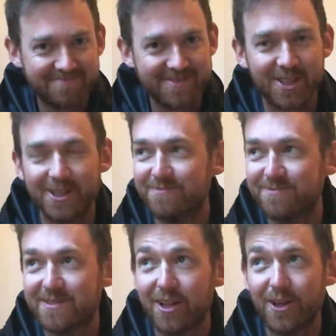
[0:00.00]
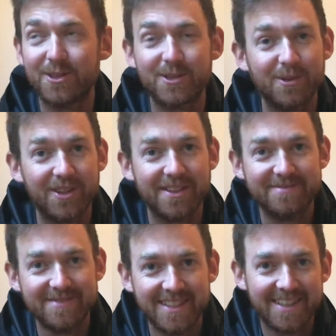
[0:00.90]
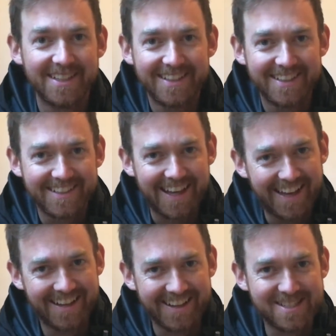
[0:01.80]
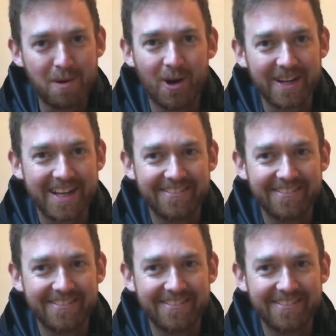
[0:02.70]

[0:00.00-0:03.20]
So hello to all the Spalding